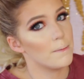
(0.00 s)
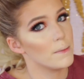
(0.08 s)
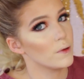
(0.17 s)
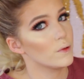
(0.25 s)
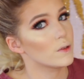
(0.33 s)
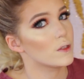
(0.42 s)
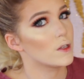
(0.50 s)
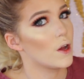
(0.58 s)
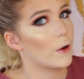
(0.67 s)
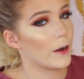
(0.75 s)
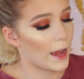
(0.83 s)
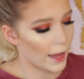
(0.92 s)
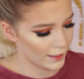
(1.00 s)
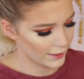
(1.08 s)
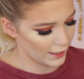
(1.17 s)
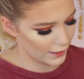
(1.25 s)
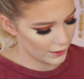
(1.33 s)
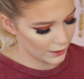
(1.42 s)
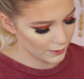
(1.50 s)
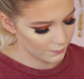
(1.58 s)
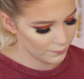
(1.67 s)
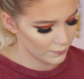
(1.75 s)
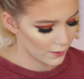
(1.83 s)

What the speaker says: Moonstone highlighter